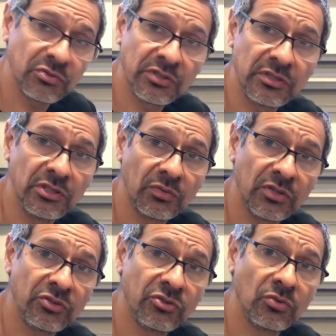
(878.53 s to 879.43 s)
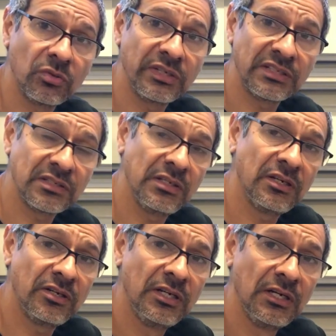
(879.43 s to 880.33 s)
up using the original one that's in
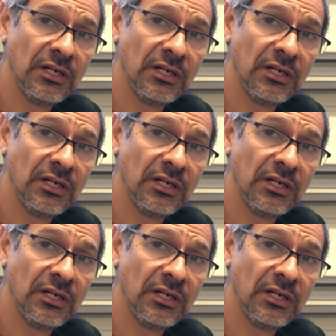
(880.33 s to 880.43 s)
there.